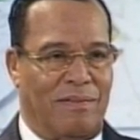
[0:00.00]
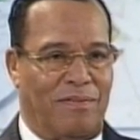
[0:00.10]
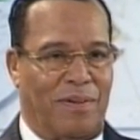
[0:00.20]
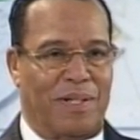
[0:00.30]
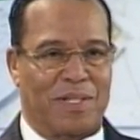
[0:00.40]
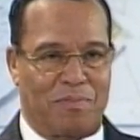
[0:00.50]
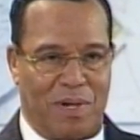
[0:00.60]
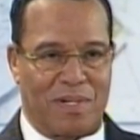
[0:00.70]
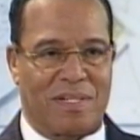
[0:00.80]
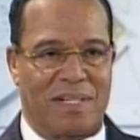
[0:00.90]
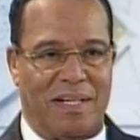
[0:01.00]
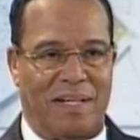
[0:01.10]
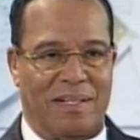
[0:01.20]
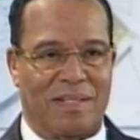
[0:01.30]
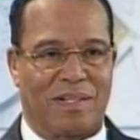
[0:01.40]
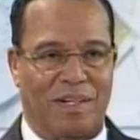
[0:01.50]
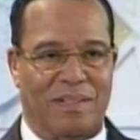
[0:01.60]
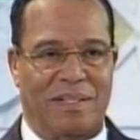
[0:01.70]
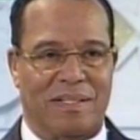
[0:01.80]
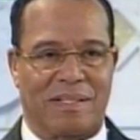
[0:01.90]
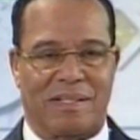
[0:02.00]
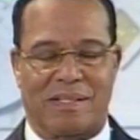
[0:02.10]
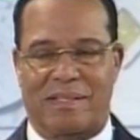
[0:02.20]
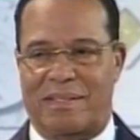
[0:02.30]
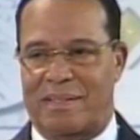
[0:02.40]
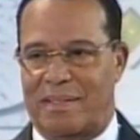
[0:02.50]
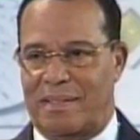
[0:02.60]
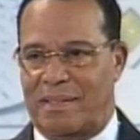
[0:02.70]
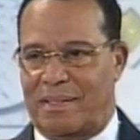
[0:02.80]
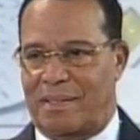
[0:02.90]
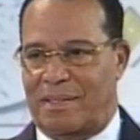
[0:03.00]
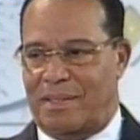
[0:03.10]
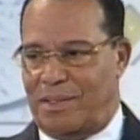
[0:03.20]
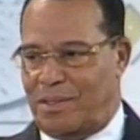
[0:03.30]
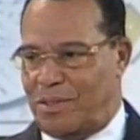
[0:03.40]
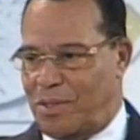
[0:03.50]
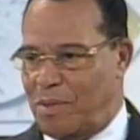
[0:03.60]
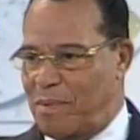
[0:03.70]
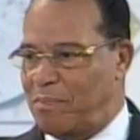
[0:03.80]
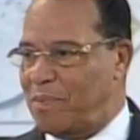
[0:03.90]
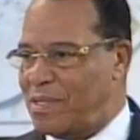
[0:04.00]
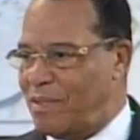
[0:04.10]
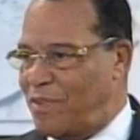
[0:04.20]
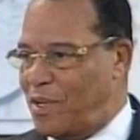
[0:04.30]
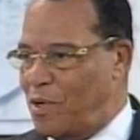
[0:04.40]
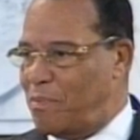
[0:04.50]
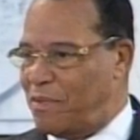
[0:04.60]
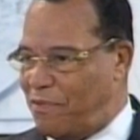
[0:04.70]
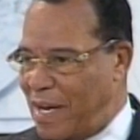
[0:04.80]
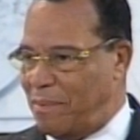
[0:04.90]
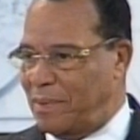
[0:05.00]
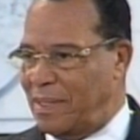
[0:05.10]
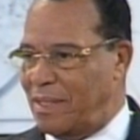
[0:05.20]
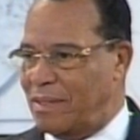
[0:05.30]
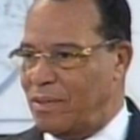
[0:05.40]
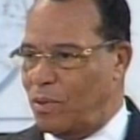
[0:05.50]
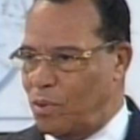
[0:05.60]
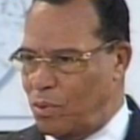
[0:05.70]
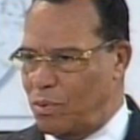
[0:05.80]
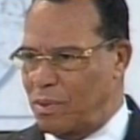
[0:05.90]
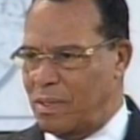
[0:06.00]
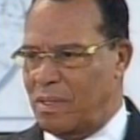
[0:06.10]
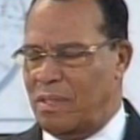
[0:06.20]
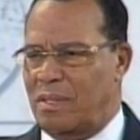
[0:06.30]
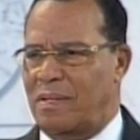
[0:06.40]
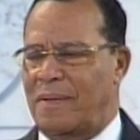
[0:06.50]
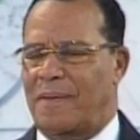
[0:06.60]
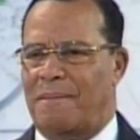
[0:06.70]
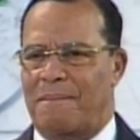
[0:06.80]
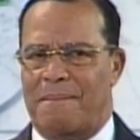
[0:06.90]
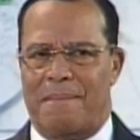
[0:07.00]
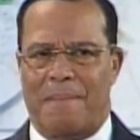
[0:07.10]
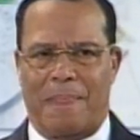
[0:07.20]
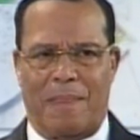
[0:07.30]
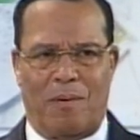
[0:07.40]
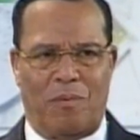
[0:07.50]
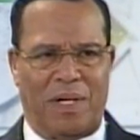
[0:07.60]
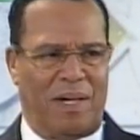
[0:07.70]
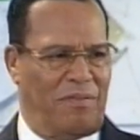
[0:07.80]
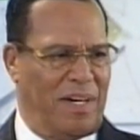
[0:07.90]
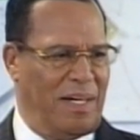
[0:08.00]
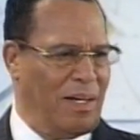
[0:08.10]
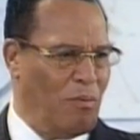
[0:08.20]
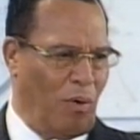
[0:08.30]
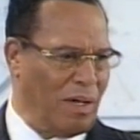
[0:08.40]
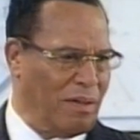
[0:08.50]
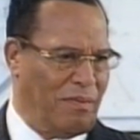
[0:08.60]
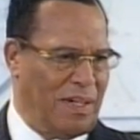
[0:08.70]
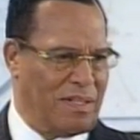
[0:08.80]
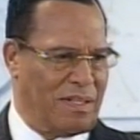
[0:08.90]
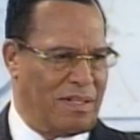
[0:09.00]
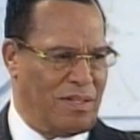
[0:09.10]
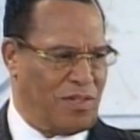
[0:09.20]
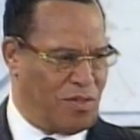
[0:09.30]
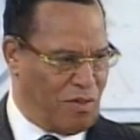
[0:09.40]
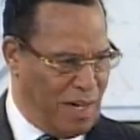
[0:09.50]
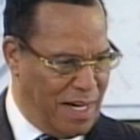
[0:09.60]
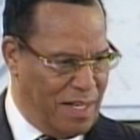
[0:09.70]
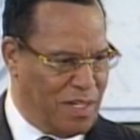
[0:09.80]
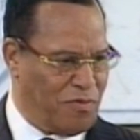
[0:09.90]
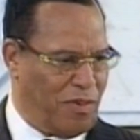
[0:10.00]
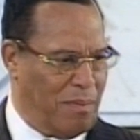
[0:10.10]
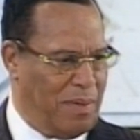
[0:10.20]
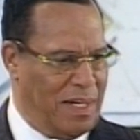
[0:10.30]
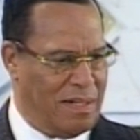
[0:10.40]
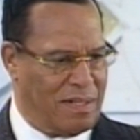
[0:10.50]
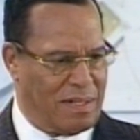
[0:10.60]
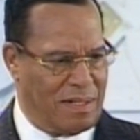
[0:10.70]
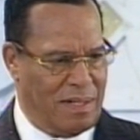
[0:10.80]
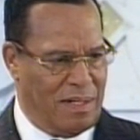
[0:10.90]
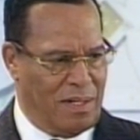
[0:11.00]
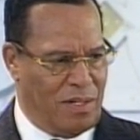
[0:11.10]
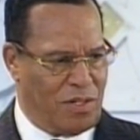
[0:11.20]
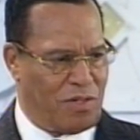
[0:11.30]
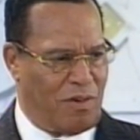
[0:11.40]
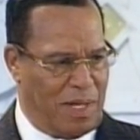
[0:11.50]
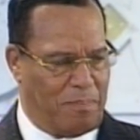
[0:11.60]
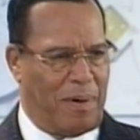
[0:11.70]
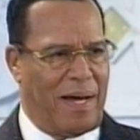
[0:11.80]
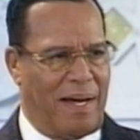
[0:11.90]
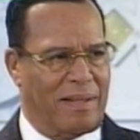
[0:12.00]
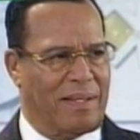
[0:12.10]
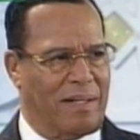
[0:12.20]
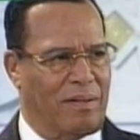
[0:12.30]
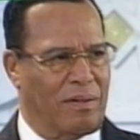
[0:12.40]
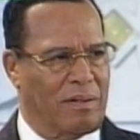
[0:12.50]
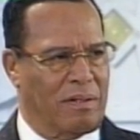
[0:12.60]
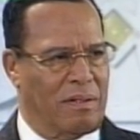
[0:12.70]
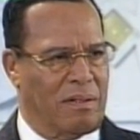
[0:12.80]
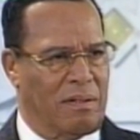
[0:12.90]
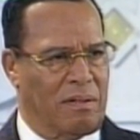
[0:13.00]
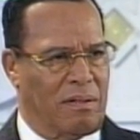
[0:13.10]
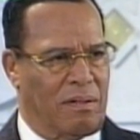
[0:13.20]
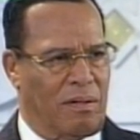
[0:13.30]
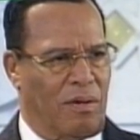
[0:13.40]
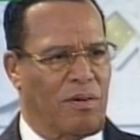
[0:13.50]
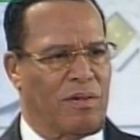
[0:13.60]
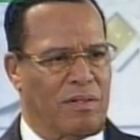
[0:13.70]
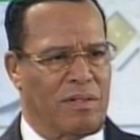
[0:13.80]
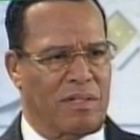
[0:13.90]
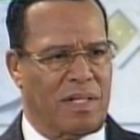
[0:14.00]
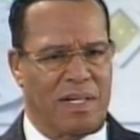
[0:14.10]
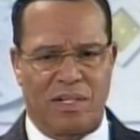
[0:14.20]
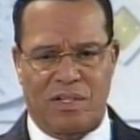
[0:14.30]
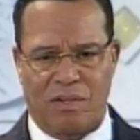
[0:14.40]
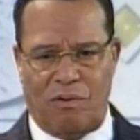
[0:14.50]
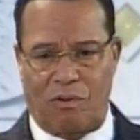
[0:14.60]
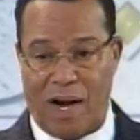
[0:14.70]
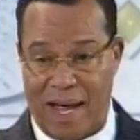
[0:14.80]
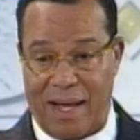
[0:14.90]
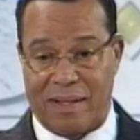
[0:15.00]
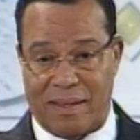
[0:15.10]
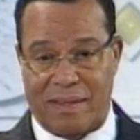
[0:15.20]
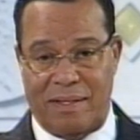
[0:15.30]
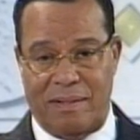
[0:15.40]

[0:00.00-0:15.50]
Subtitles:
for His mercy and His goodness to the members of the human family who, whenever any one of us strays from His straight path and earns His wrath,